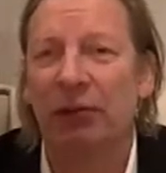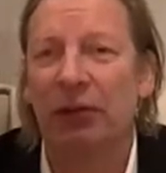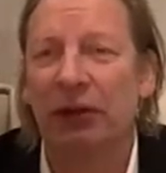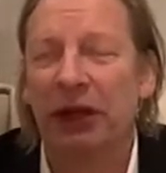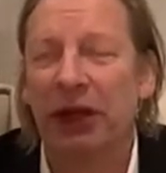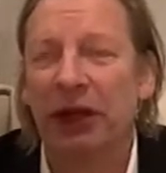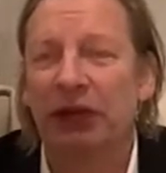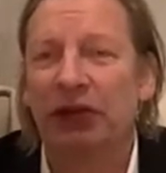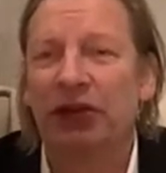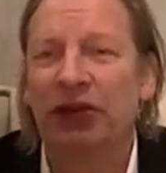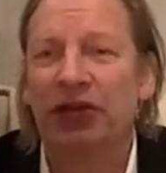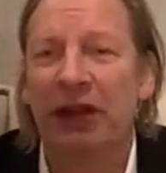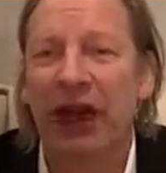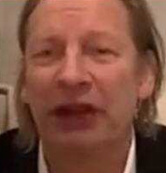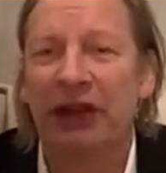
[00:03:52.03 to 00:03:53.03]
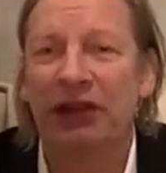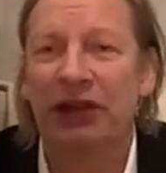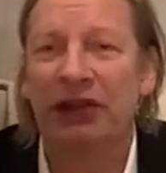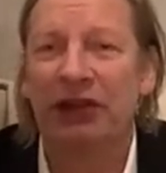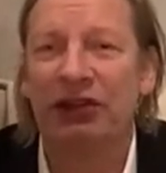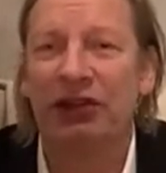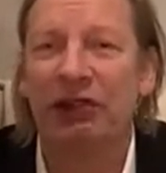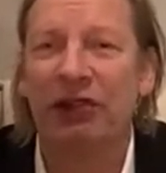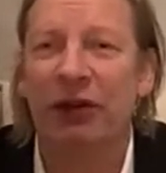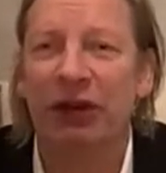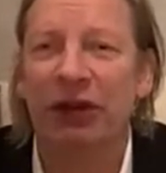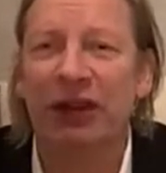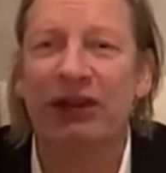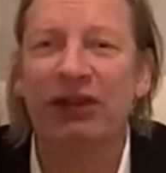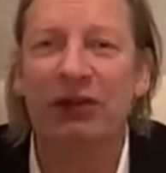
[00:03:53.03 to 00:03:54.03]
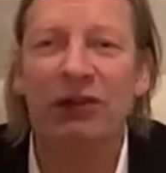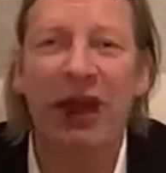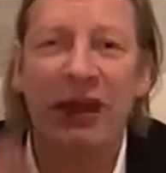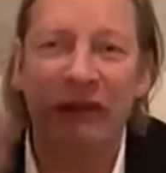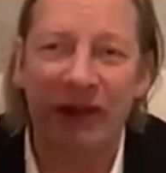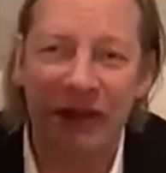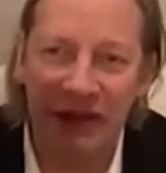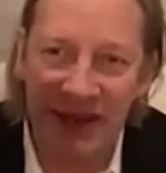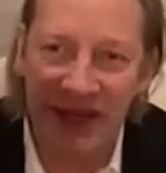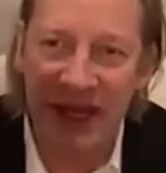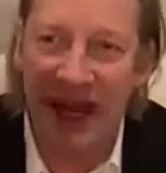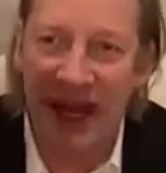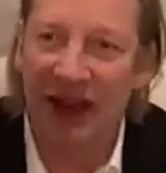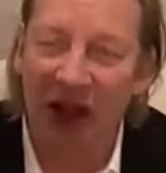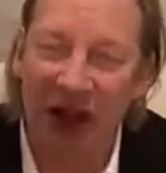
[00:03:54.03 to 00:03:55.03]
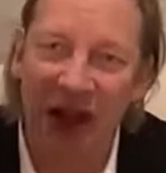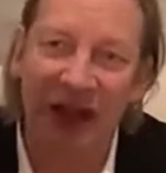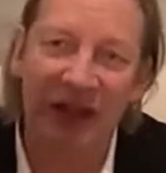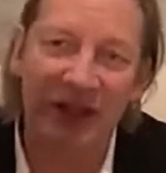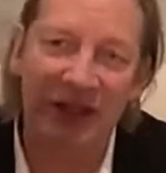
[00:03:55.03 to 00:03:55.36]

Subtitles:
political strategists really do have this deadline,